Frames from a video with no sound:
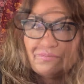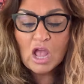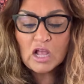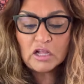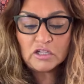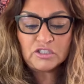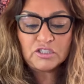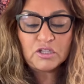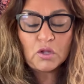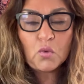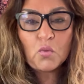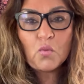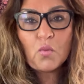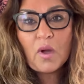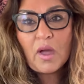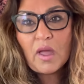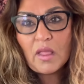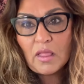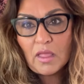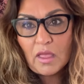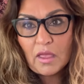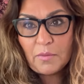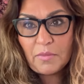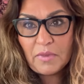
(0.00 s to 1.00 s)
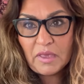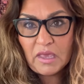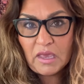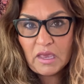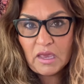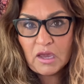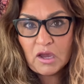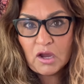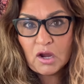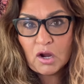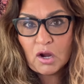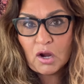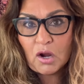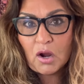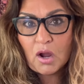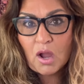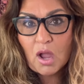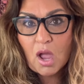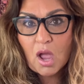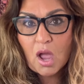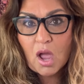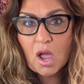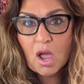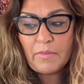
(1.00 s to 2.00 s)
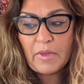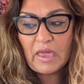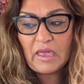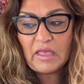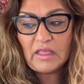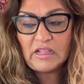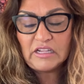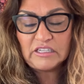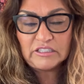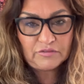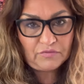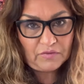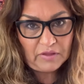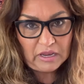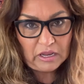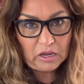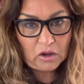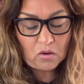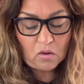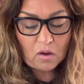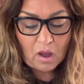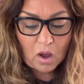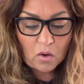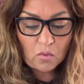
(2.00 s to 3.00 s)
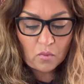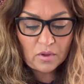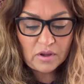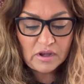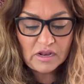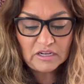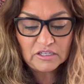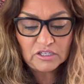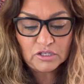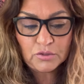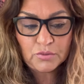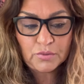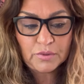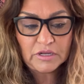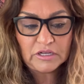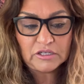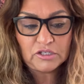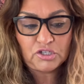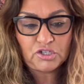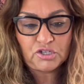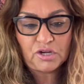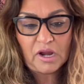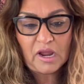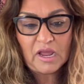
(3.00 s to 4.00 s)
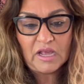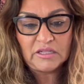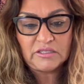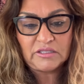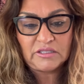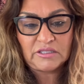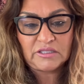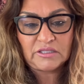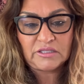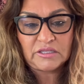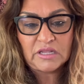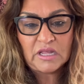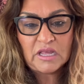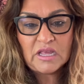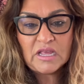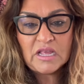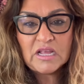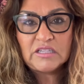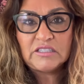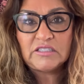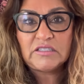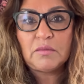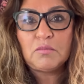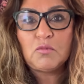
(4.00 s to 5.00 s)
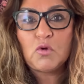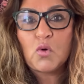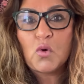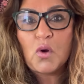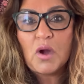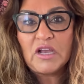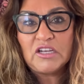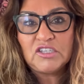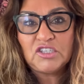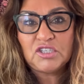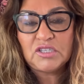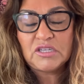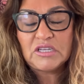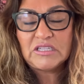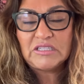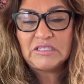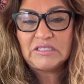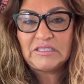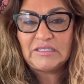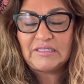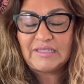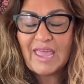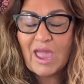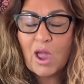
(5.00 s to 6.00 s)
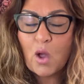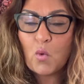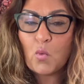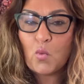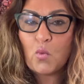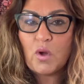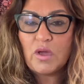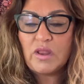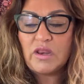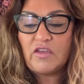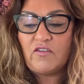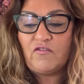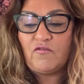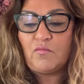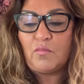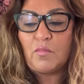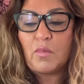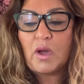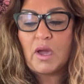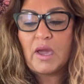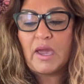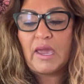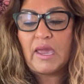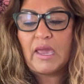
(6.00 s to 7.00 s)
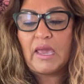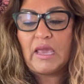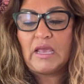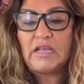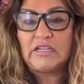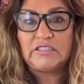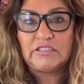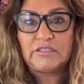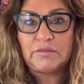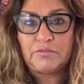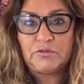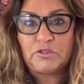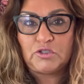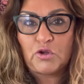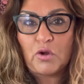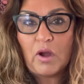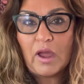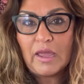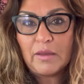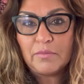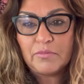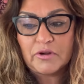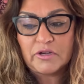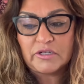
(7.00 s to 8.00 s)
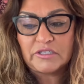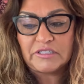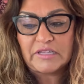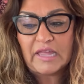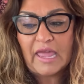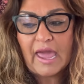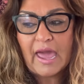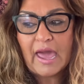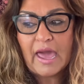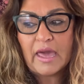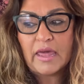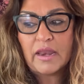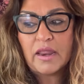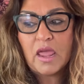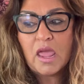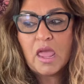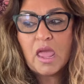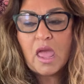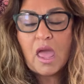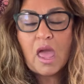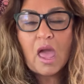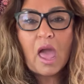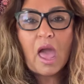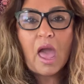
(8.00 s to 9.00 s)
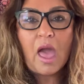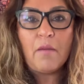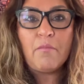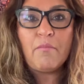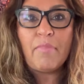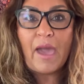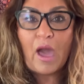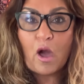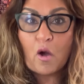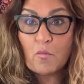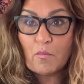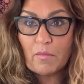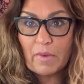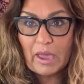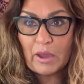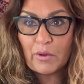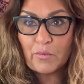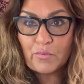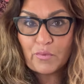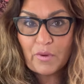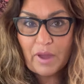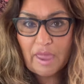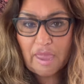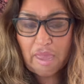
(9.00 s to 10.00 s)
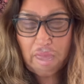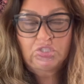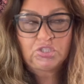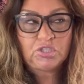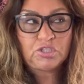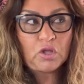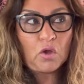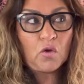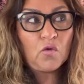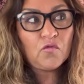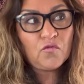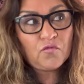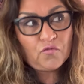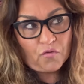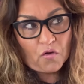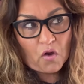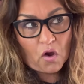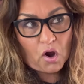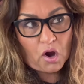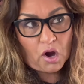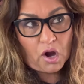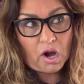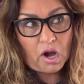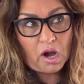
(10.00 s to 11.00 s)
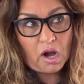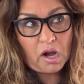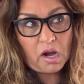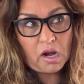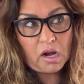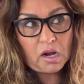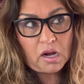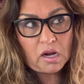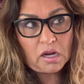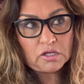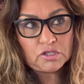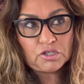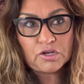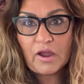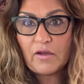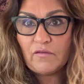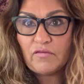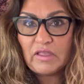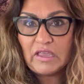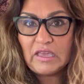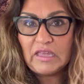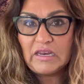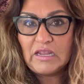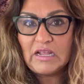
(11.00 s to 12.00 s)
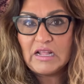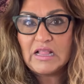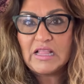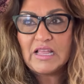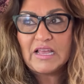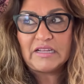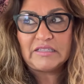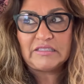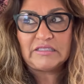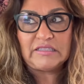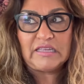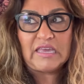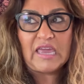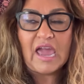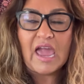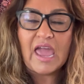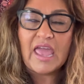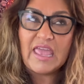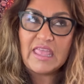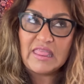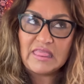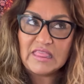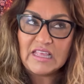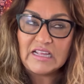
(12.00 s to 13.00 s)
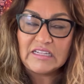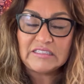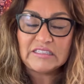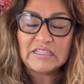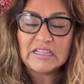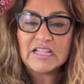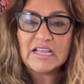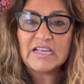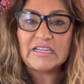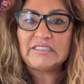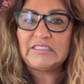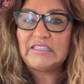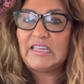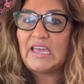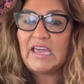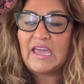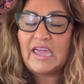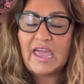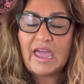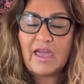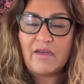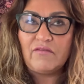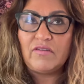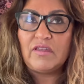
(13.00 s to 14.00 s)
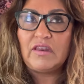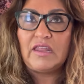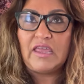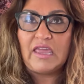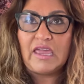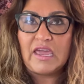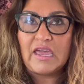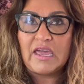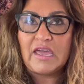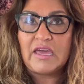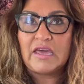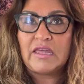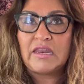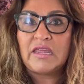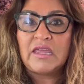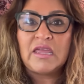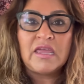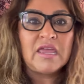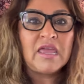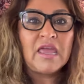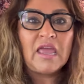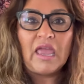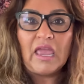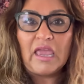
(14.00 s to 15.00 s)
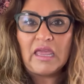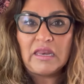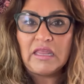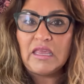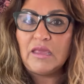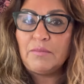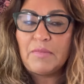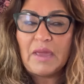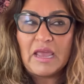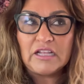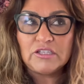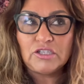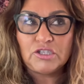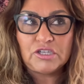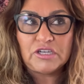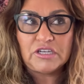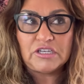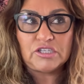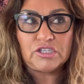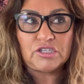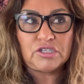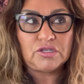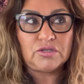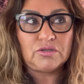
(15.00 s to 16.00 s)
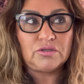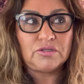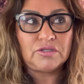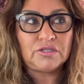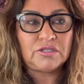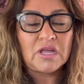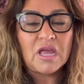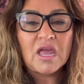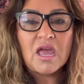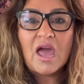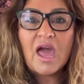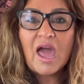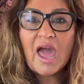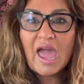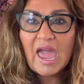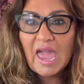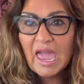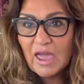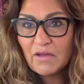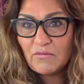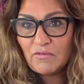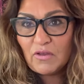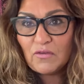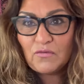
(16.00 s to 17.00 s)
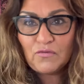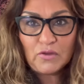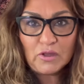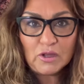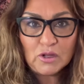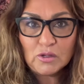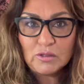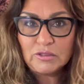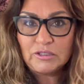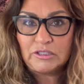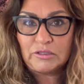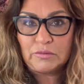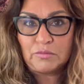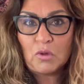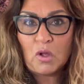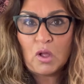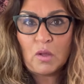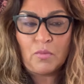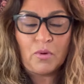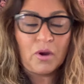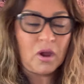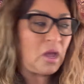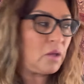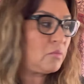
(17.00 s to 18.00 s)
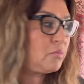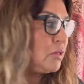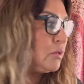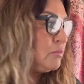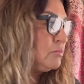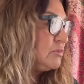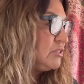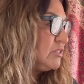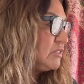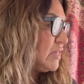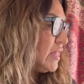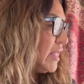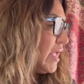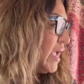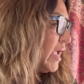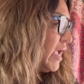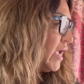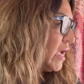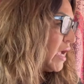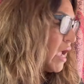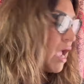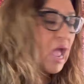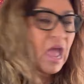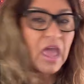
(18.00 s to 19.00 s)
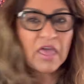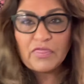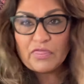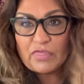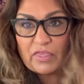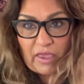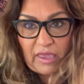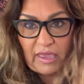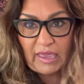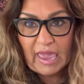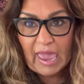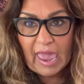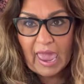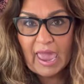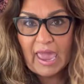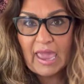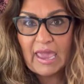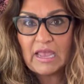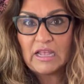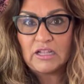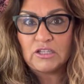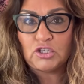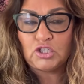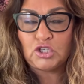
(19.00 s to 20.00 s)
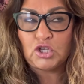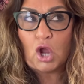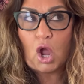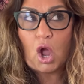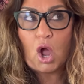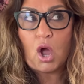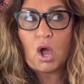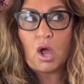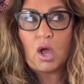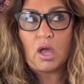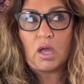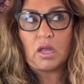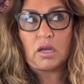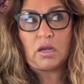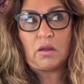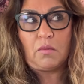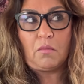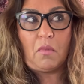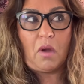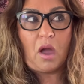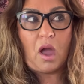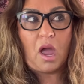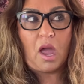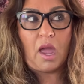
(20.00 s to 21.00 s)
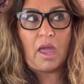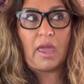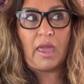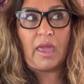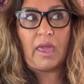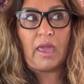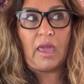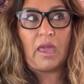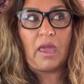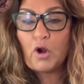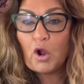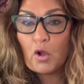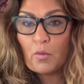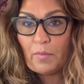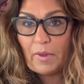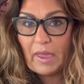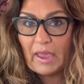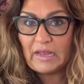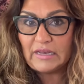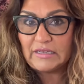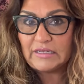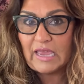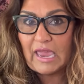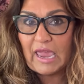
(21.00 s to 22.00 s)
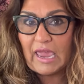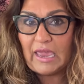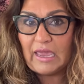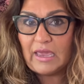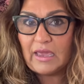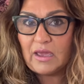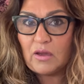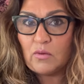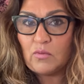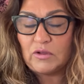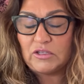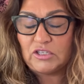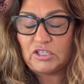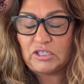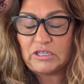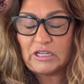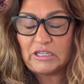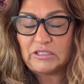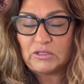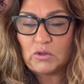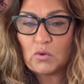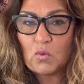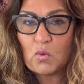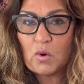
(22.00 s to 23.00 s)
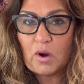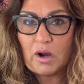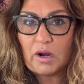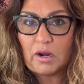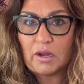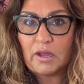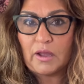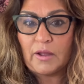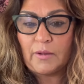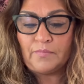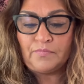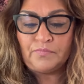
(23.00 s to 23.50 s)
So while I'm here making this video, I wanted to address some questions that one of my subscribers had about my rig. So far, traveling in this Class C, I haven't had any major issues. I have a few small problems like the gauge on my propane tank, which doesn't work.